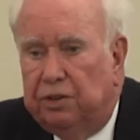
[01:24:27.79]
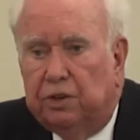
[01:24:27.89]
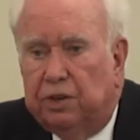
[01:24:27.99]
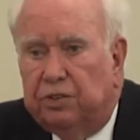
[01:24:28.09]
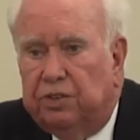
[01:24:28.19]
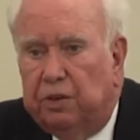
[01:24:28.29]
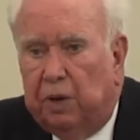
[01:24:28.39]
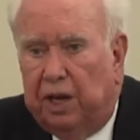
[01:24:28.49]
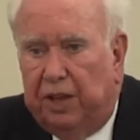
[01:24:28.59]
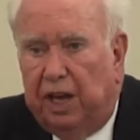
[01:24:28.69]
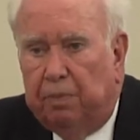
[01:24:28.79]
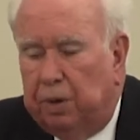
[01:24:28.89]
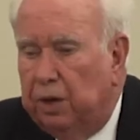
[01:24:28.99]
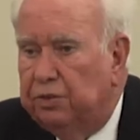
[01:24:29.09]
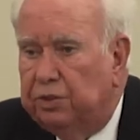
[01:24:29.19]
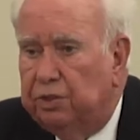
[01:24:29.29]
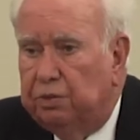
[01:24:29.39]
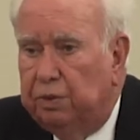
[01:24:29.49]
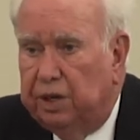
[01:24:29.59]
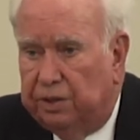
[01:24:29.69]
you can see why that poses
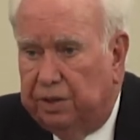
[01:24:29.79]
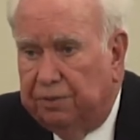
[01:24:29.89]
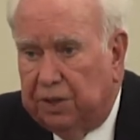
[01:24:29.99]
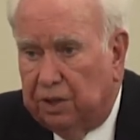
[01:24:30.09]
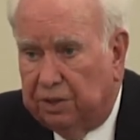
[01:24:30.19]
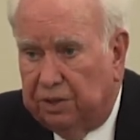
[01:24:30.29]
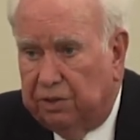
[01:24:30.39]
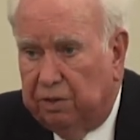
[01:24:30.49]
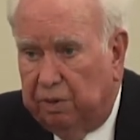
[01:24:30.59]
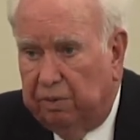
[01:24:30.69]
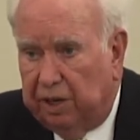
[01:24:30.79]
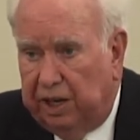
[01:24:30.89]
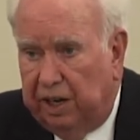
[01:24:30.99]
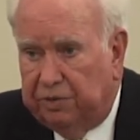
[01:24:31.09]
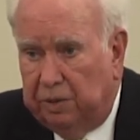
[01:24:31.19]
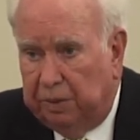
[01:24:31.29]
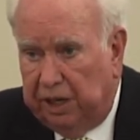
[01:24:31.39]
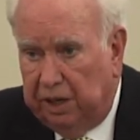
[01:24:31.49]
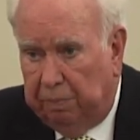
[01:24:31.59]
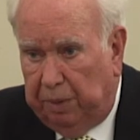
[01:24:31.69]
real difficulties that we really have to
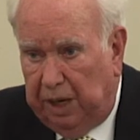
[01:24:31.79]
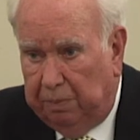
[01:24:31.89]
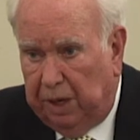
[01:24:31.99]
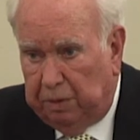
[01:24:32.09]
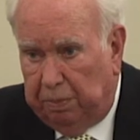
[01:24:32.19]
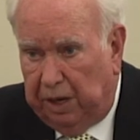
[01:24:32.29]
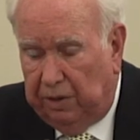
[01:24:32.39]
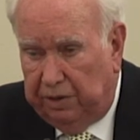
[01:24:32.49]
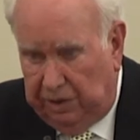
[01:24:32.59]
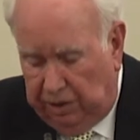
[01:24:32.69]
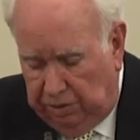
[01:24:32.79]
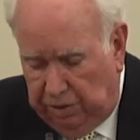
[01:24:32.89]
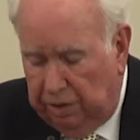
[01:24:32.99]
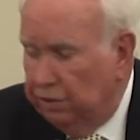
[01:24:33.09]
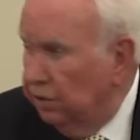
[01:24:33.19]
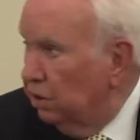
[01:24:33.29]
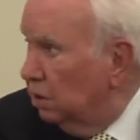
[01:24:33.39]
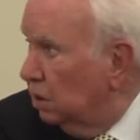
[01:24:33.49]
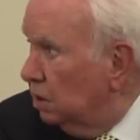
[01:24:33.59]
begin to pay much better attention to.